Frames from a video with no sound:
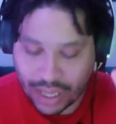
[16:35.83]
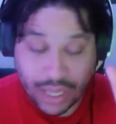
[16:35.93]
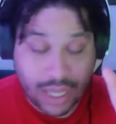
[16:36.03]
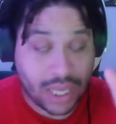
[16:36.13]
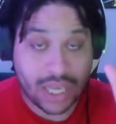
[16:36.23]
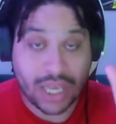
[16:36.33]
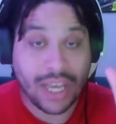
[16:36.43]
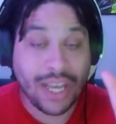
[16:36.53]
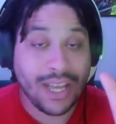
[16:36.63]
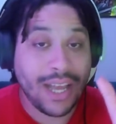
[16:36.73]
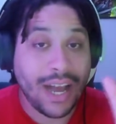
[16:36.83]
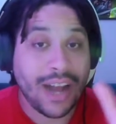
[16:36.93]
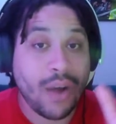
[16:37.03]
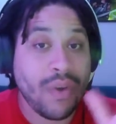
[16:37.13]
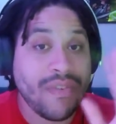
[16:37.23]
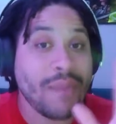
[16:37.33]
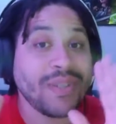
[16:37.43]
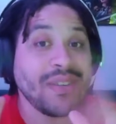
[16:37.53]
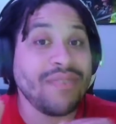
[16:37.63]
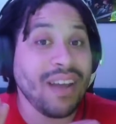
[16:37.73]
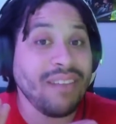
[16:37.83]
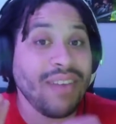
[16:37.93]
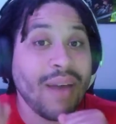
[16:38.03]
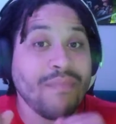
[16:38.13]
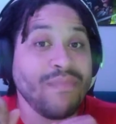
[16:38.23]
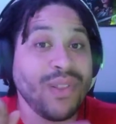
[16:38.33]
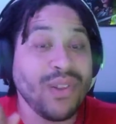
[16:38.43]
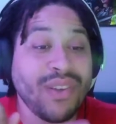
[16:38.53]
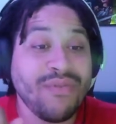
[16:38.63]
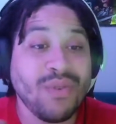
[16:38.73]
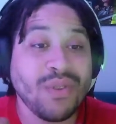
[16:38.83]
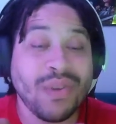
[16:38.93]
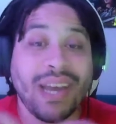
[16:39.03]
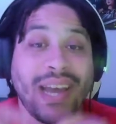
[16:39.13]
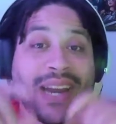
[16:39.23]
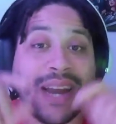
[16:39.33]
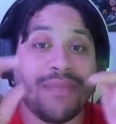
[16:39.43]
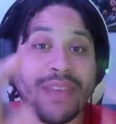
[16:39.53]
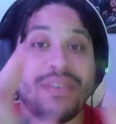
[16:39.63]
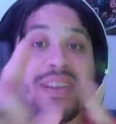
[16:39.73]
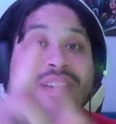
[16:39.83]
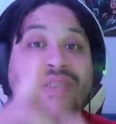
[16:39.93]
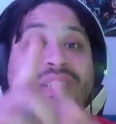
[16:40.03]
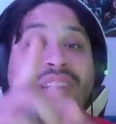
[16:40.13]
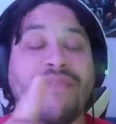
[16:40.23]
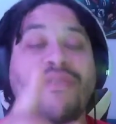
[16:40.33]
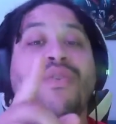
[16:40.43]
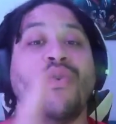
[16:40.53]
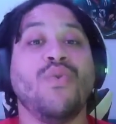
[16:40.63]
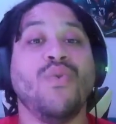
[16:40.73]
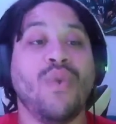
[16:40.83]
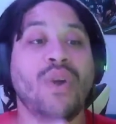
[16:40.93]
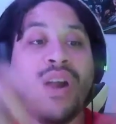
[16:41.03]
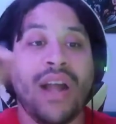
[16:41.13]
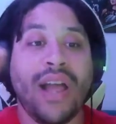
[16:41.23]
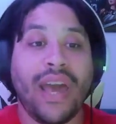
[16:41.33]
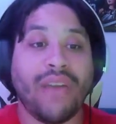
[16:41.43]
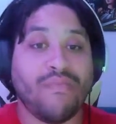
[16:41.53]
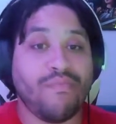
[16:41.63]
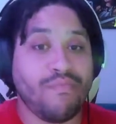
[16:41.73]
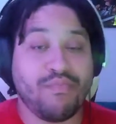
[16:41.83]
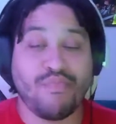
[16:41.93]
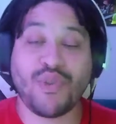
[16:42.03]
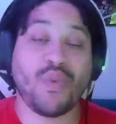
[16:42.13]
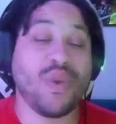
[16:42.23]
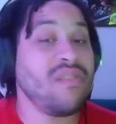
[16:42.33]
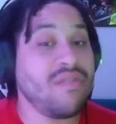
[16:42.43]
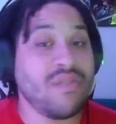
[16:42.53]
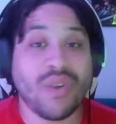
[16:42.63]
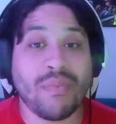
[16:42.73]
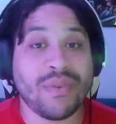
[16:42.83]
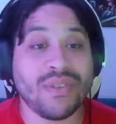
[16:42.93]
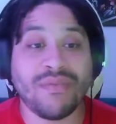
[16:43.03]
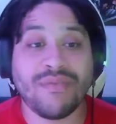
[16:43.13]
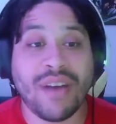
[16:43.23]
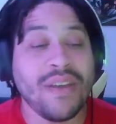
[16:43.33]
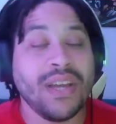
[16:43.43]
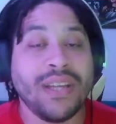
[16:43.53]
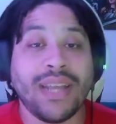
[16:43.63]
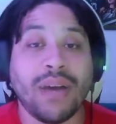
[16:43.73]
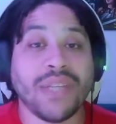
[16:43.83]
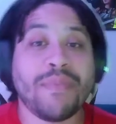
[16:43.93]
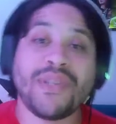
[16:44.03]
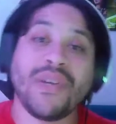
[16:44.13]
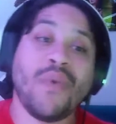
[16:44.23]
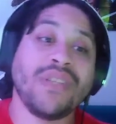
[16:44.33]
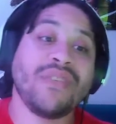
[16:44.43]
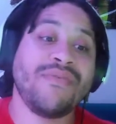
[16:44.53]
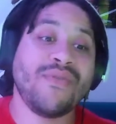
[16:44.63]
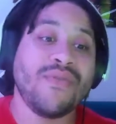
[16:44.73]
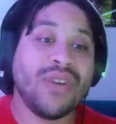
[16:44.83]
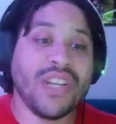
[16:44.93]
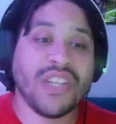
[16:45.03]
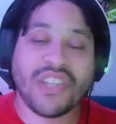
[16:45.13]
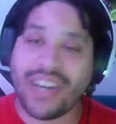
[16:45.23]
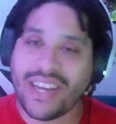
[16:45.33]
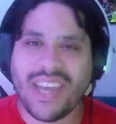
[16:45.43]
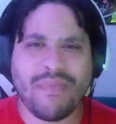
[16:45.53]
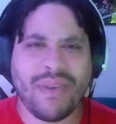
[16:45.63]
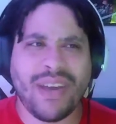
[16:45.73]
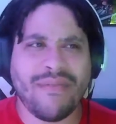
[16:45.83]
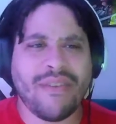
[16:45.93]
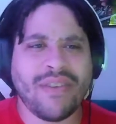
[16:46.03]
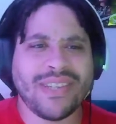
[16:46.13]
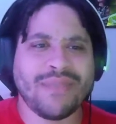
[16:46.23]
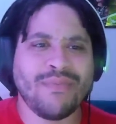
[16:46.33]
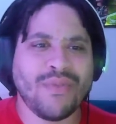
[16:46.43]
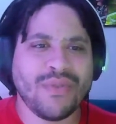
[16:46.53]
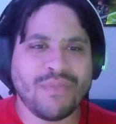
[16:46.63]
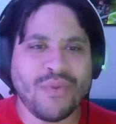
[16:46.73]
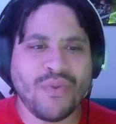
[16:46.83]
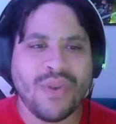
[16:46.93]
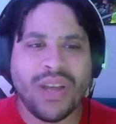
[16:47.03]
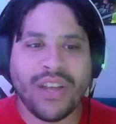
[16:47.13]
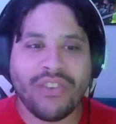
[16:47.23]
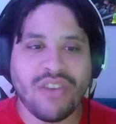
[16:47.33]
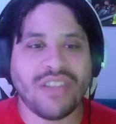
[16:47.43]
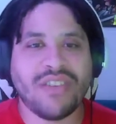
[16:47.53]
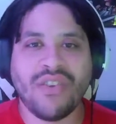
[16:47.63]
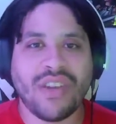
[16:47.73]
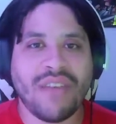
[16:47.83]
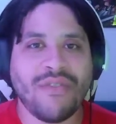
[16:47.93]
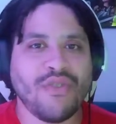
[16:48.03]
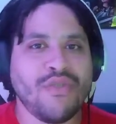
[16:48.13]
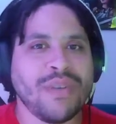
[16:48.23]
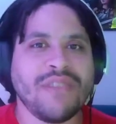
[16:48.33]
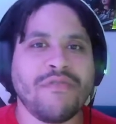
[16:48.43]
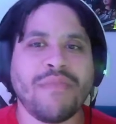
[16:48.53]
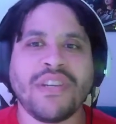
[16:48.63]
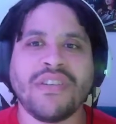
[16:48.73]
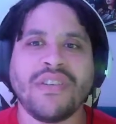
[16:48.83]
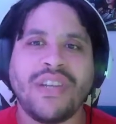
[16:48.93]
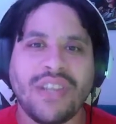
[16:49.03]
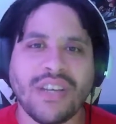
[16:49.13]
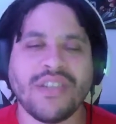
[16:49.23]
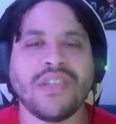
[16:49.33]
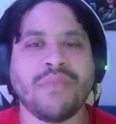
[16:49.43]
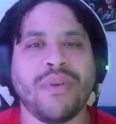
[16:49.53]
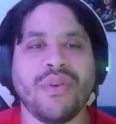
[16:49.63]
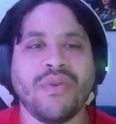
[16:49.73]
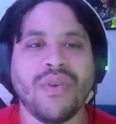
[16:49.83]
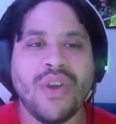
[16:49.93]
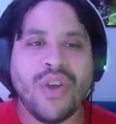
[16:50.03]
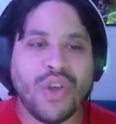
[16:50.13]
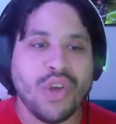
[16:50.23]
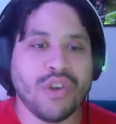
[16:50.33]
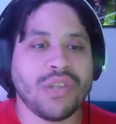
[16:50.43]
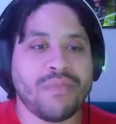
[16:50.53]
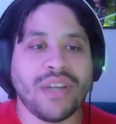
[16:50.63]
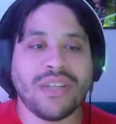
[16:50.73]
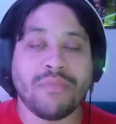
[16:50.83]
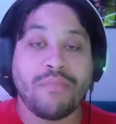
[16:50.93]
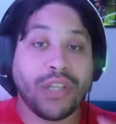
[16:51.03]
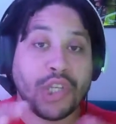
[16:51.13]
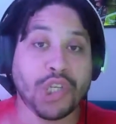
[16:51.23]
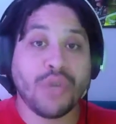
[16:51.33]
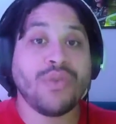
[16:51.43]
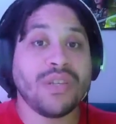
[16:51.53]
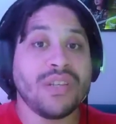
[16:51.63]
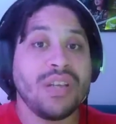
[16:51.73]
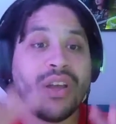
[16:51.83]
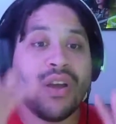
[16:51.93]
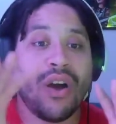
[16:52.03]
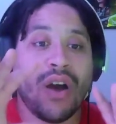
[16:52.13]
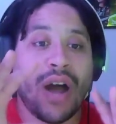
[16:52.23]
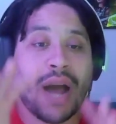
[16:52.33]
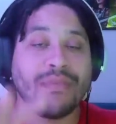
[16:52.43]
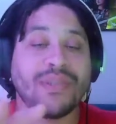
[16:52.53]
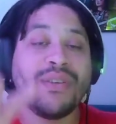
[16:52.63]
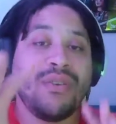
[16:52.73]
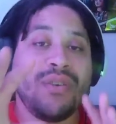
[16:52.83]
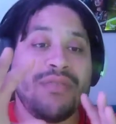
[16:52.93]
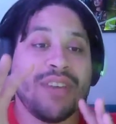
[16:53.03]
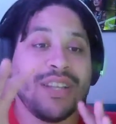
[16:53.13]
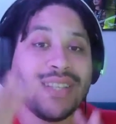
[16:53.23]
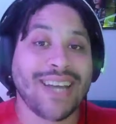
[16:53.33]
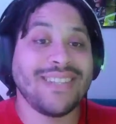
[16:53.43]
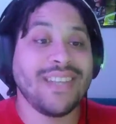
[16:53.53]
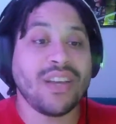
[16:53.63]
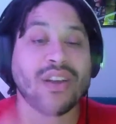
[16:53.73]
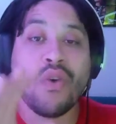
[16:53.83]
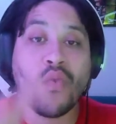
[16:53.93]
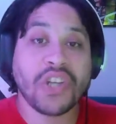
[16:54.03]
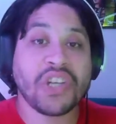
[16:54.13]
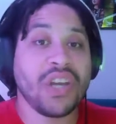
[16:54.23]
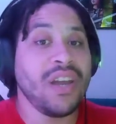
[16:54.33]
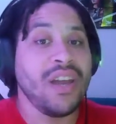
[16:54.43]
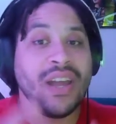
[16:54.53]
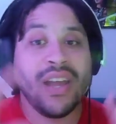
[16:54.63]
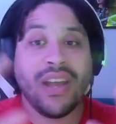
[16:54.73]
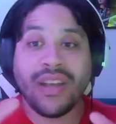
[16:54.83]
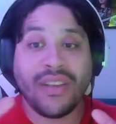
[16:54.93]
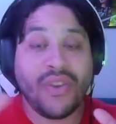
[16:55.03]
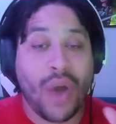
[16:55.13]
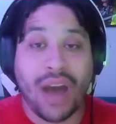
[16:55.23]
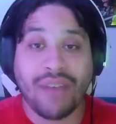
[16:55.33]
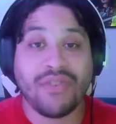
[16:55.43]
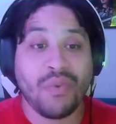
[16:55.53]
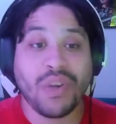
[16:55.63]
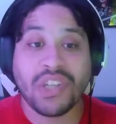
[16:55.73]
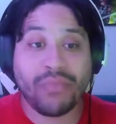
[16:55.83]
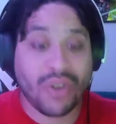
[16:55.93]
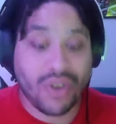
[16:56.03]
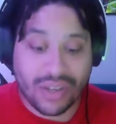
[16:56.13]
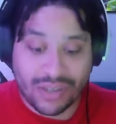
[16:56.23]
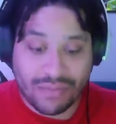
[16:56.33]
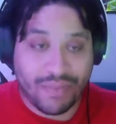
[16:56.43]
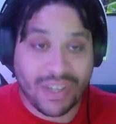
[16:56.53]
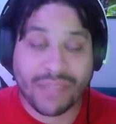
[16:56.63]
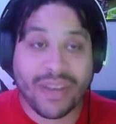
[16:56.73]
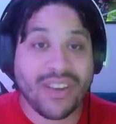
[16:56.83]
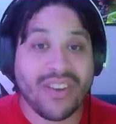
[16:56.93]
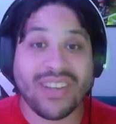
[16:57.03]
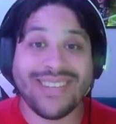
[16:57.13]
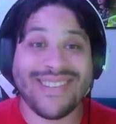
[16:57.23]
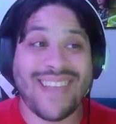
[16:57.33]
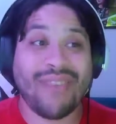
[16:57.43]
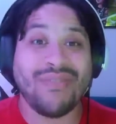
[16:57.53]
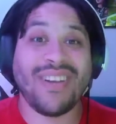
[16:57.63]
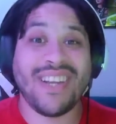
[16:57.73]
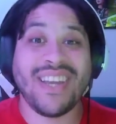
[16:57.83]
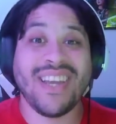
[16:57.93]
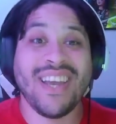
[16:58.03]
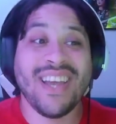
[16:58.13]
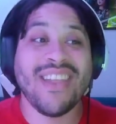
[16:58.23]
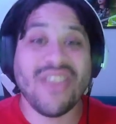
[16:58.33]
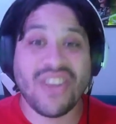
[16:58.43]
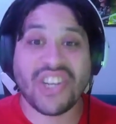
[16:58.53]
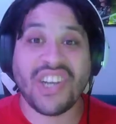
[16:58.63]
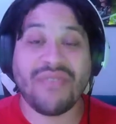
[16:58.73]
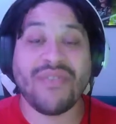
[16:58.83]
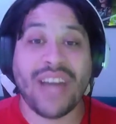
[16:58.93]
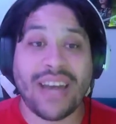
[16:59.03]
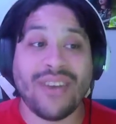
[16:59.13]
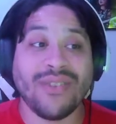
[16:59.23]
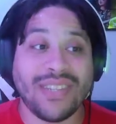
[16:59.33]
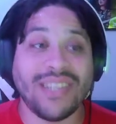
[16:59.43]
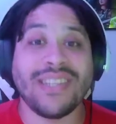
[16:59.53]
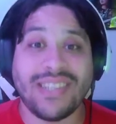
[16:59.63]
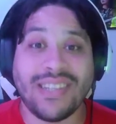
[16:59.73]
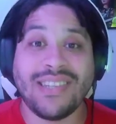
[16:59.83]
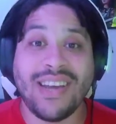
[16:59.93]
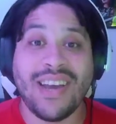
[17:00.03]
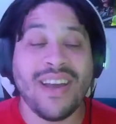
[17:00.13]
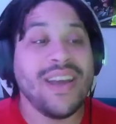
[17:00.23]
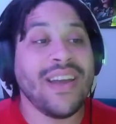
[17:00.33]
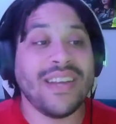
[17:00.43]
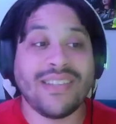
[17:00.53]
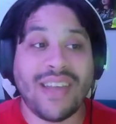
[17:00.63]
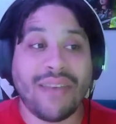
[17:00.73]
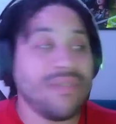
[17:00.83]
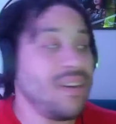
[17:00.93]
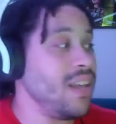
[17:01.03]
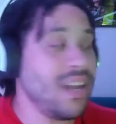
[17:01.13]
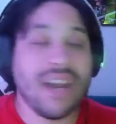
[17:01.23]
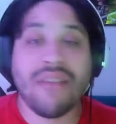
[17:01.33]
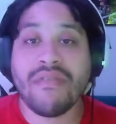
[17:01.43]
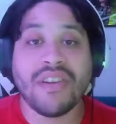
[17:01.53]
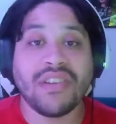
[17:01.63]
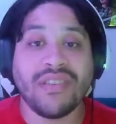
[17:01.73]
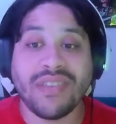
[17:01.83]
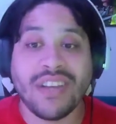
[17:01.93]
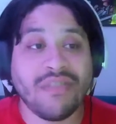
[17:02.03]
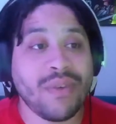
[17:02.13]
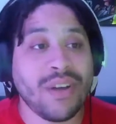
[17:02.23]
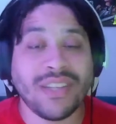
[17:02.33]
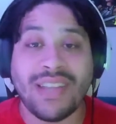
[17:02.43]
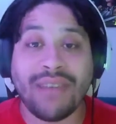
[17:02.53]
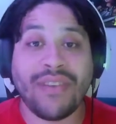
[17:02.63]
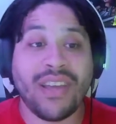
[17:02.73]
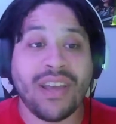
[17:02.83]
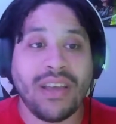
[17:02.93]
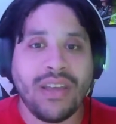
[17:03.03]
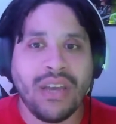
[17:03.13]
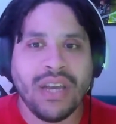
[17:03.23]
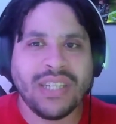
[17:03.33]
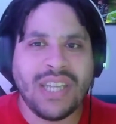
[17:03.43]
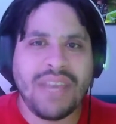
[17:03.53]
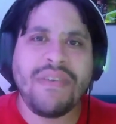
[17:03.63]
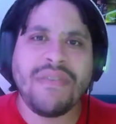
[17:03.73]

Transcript: can't wait for episode 5. I'm looking forward to it and I'm definitely going to give you all a sweet review on episode 5. That was episode 1 to 4 try to keep it in very small, small. Try to not give you too much information so it doesn't spoil your surprises. But the jokes are absolutely fantastic. Go watch it. You have to watch it because Peacemaker is definitely the shit for the adults this, this year. It's definitely another version of South Park. It's definitely a TV